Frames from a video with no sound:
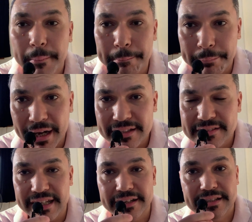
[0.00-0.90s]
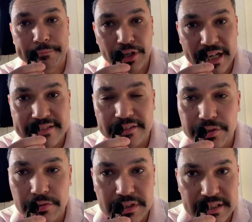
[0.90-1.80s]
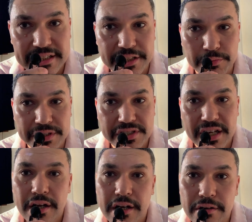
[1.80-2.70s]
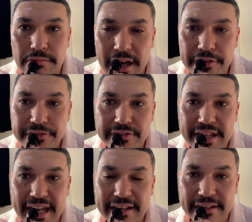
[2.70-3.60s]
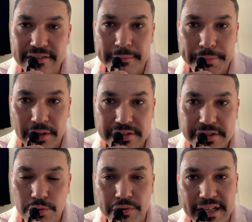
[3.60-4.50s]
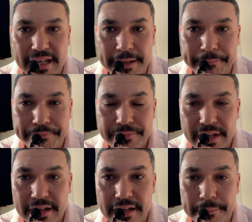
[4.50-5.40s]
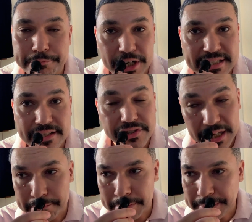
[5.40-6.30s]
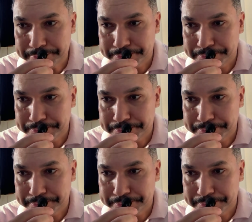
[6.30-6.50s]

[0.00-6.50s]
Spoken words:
but in the present continuous rather than in the past or the present simple.